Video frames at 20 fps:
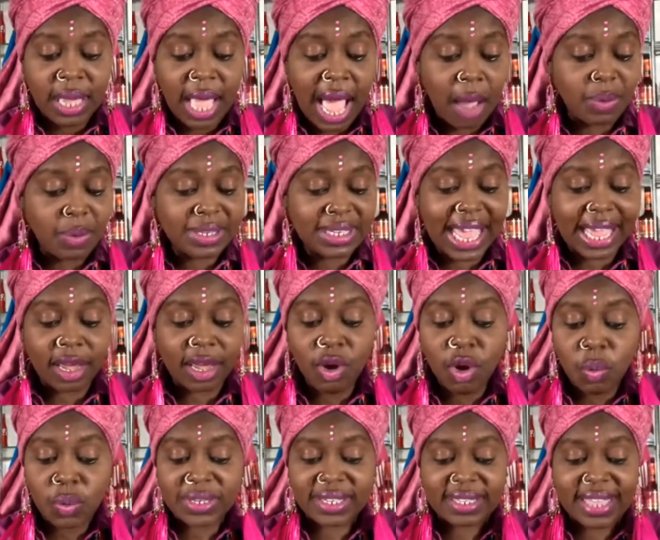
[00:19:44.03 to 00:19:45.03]
I was like,
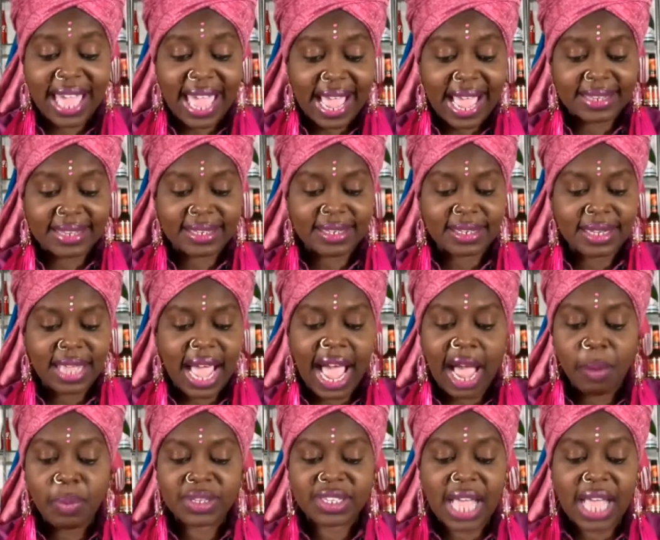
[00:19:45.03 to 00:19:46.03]
who was that?
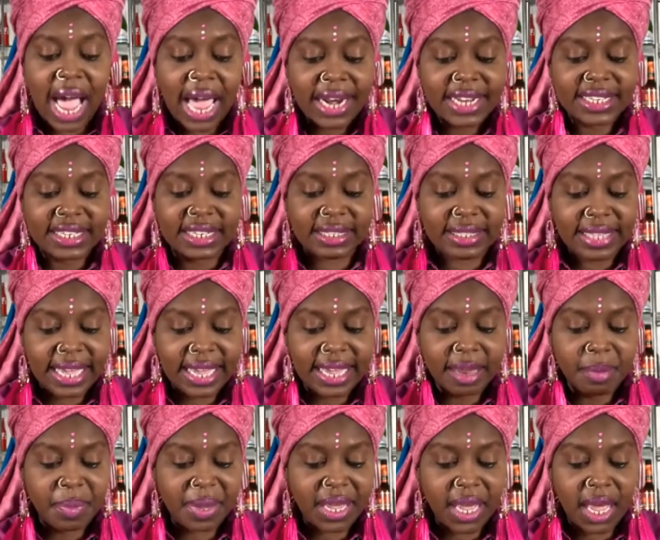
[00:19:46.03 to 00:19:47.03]
I was honestly
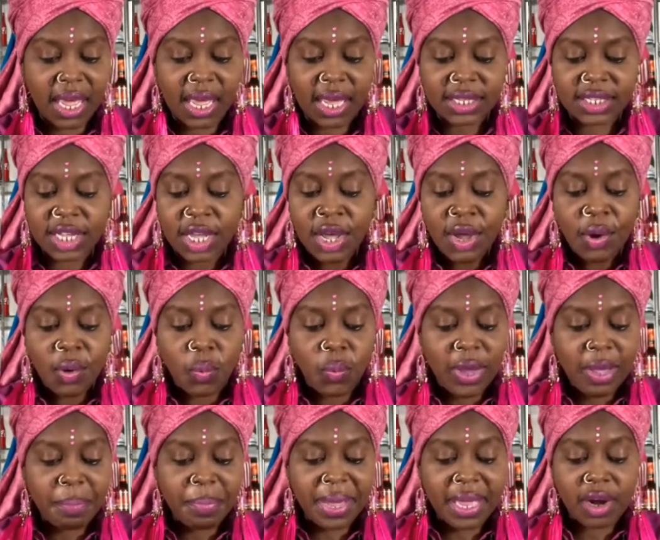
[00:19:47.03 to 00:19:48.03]
thinking, because
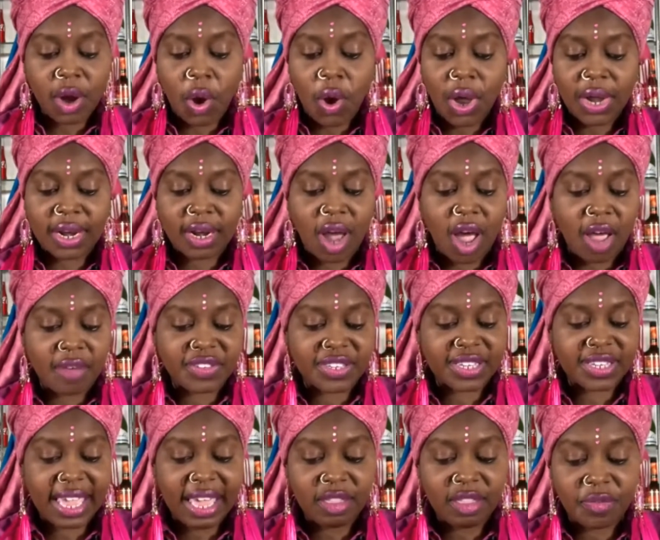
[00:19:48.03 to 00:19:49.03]
we've been on and off
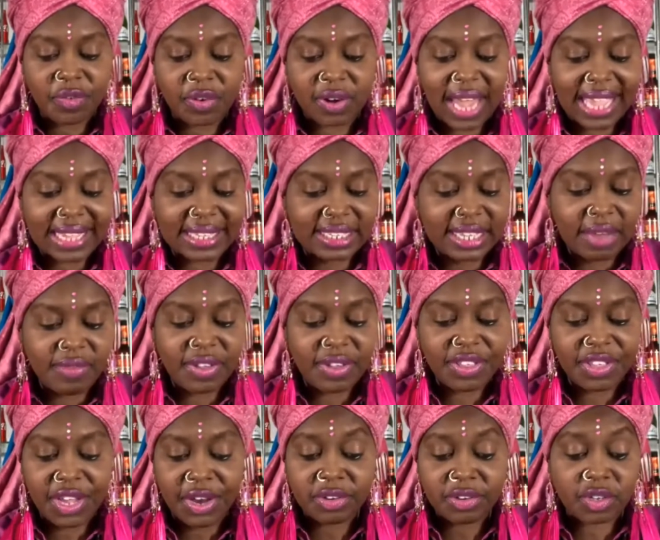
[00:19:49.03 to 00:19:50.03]
together for like 7
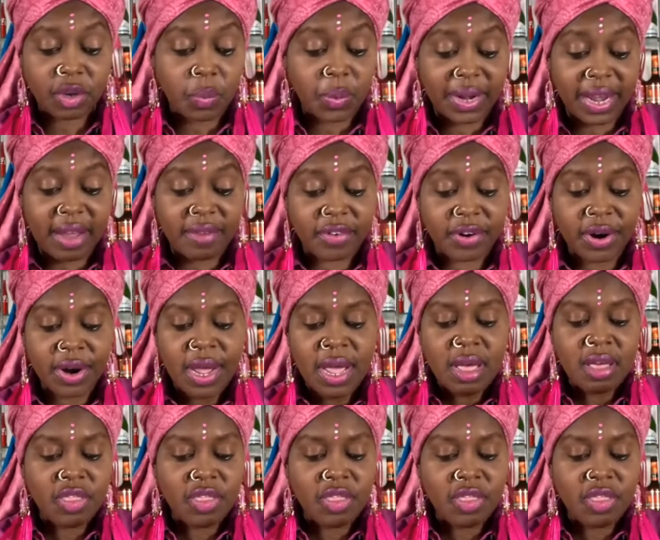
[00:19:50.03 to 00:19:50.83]
years or whatever.